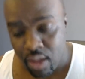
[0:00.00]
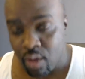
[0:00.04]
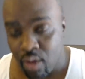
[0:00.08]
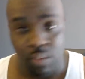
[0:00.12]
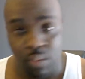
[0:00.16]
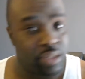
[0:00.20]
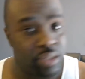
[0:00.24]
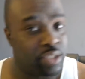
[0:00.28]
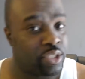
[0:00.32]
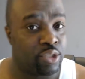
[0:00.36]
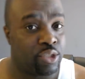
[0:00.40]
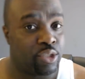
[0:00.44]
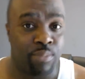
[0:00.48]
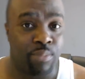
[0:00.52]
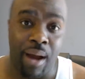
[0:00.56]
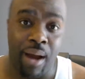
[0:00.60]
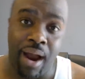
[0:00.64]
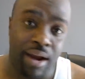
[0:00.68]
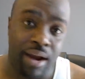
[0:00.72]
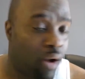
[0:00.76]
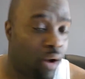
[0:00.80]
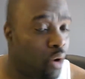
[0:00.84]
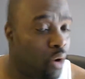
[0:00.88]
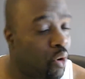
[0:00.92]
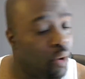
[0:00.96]
which
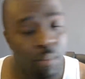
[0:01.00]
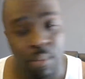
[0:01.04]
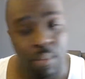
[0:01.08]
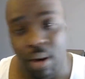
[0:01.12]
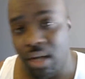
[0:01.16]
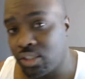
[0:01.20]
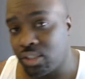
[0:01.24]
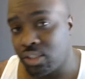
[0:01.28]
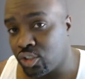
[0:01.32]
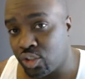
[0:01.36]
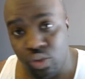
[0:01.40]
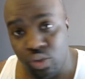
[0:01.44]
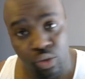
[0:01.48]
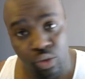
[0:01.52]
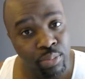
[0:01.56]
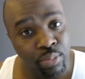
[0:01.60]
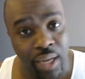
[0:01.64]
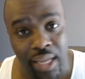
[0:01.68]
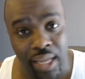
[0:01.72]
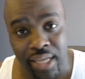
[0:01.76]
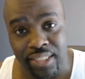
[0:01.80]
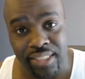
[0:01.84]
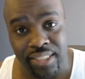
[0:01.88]
inspired a whole bunch of Suplex